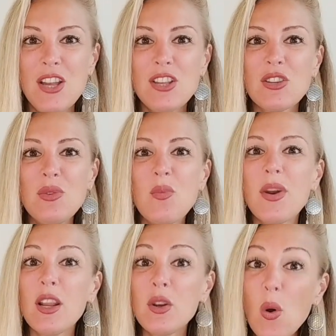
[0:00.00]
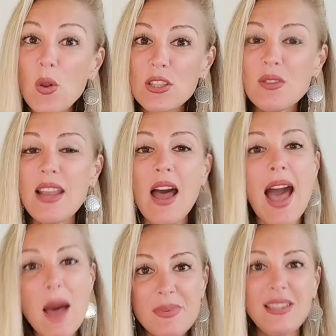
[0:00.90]
So, what can also now
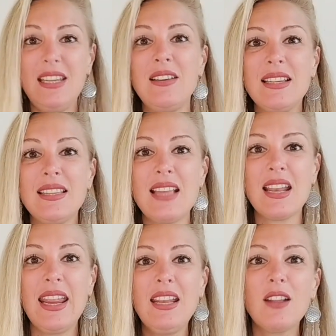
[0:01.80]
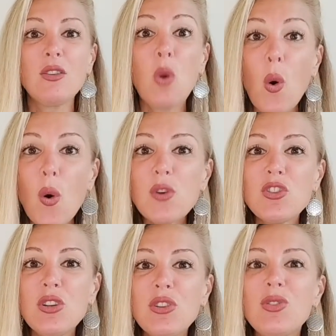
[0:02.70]
happen here is that it can cause
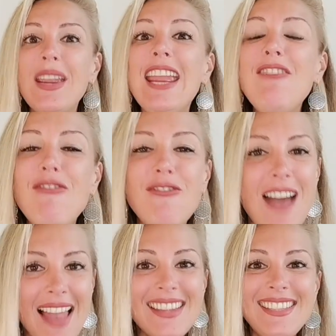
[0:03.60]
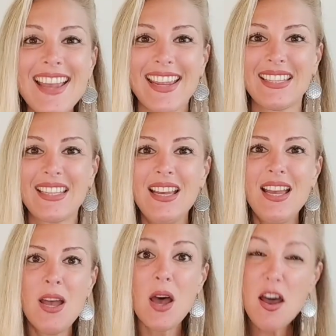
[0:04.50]
you to invalidate
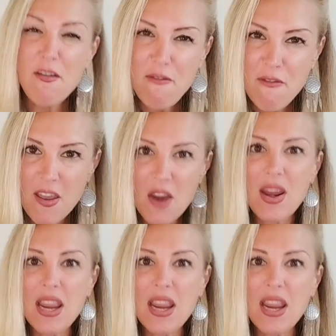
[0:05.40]
a very